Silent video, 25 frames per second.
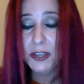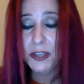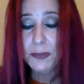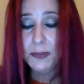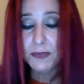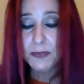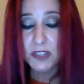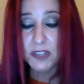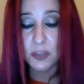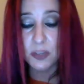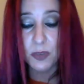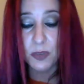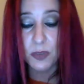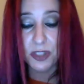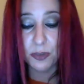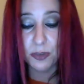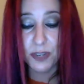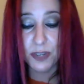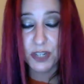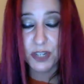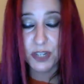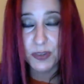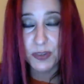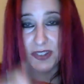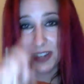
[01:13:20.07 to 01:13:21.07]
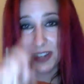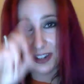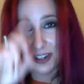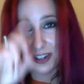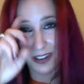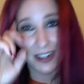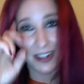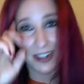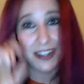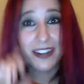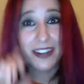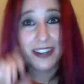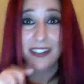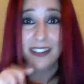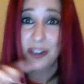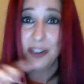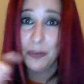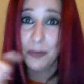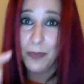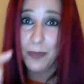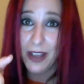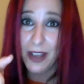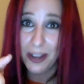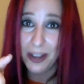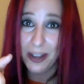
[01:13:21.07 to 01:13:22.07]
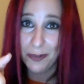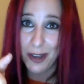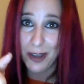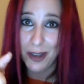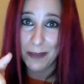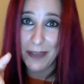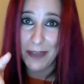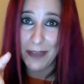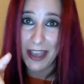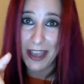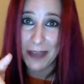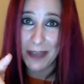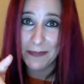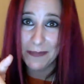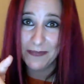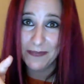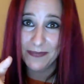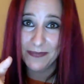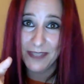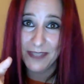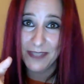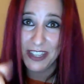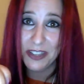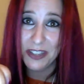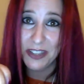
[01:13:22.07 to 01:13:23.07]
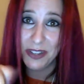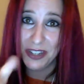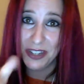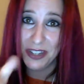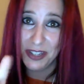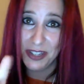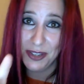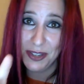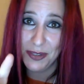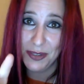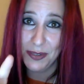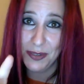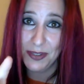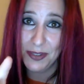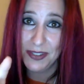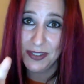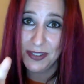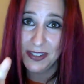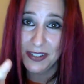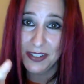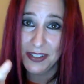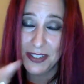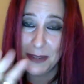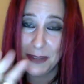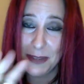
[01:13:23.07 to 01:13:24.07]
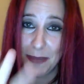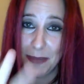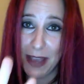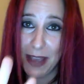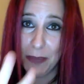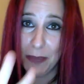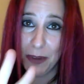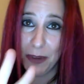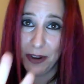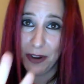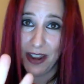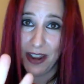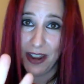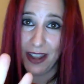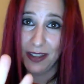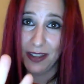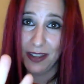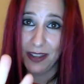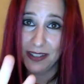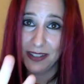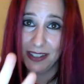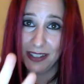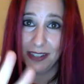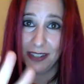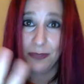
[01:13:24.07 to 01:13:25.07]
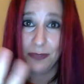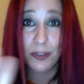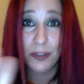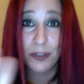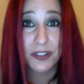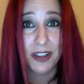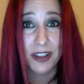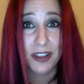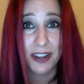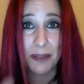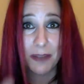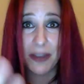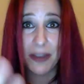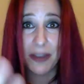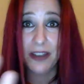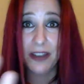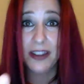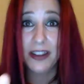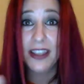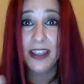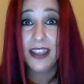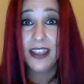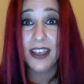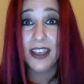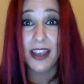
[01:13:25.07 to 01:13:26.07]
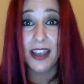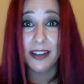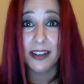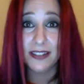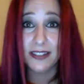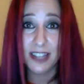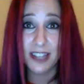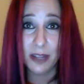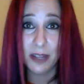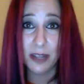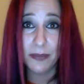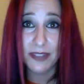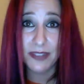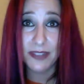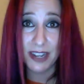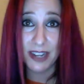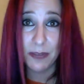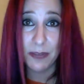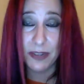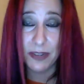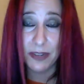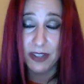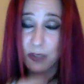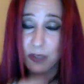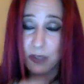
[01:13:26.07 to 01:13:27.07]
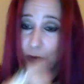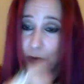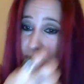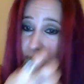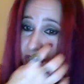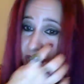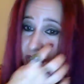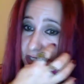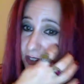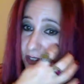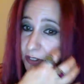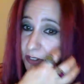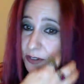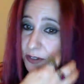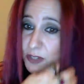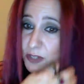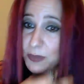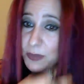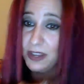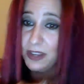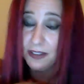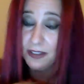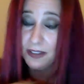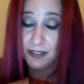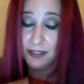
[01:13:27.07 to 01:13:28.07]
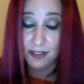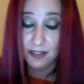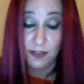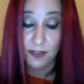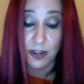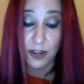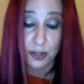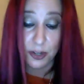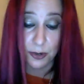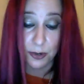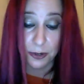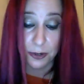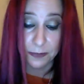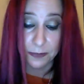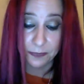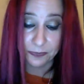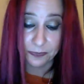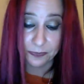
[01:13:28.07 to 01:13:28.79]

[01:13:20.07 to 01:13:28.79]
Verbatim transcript: So with the ritual set, you're going to get a little Bagua map that you can use to map your house. And we'll talk about how to set up an inspiration altar space. Very cool.